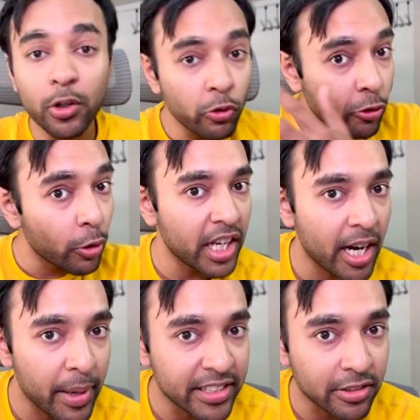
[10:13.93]
to four
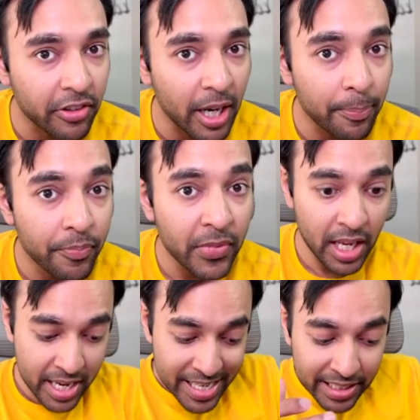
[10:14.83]
terabytes of RAM.
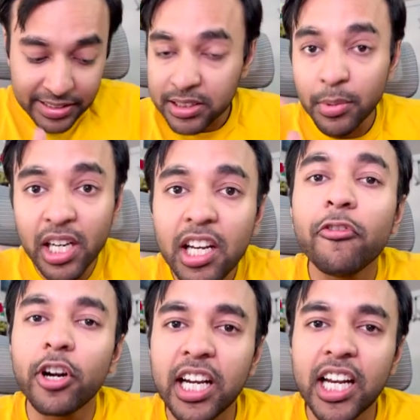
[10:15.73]
Similarly
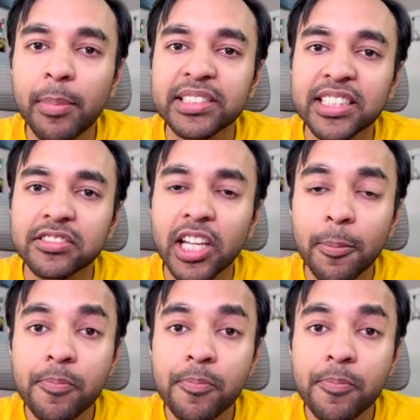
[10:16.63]
for database as well.